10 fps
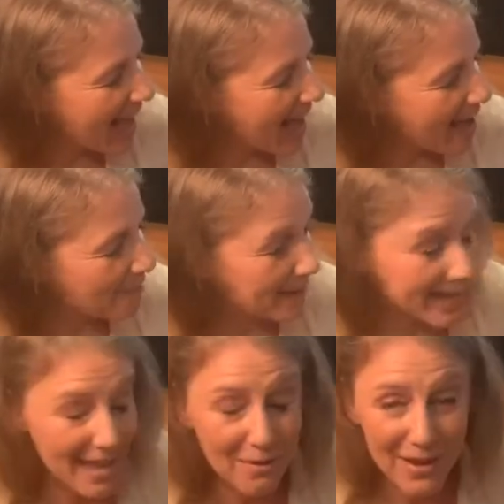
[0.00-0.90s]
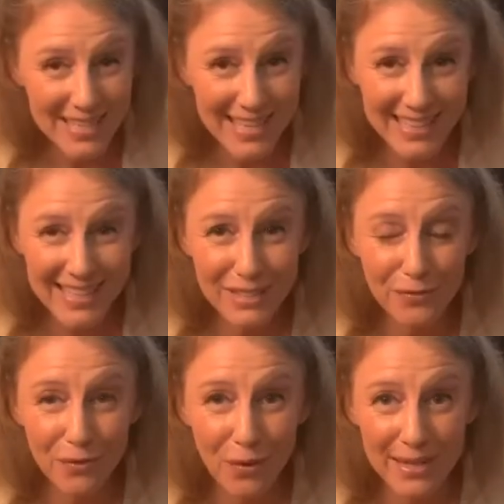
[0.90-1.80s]
I can't wait to eat this
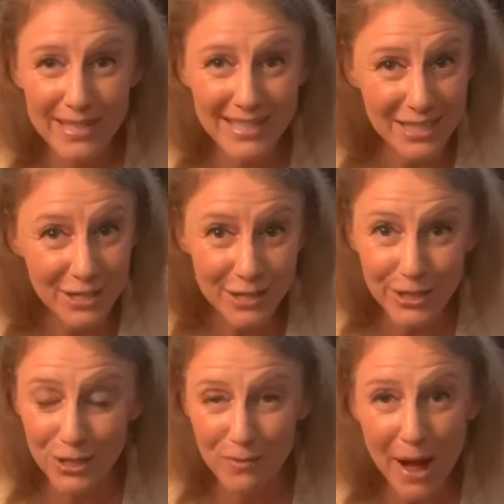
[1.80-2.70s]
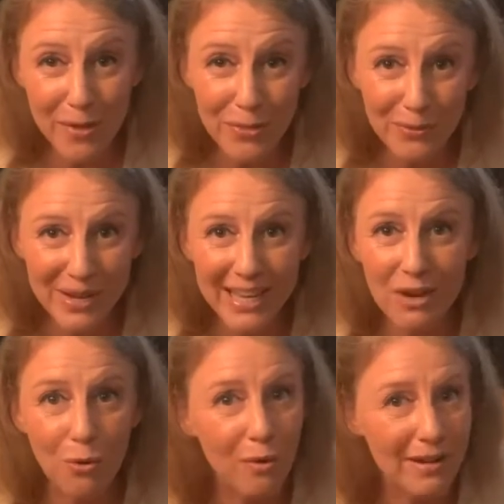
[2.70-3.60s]
for dinners throughout the
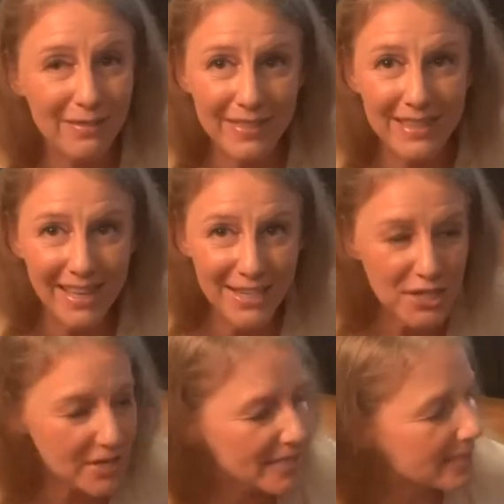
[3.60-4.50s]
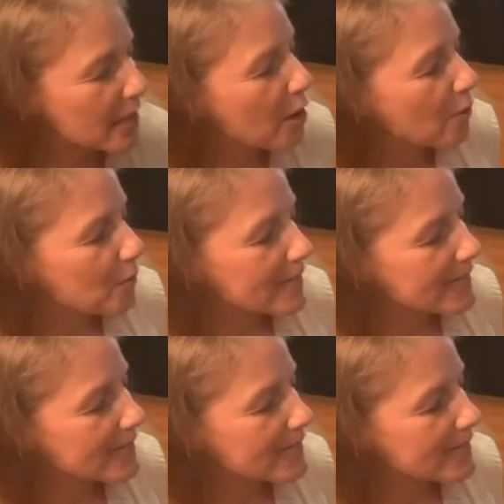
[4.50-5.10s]
week or even lunches. We did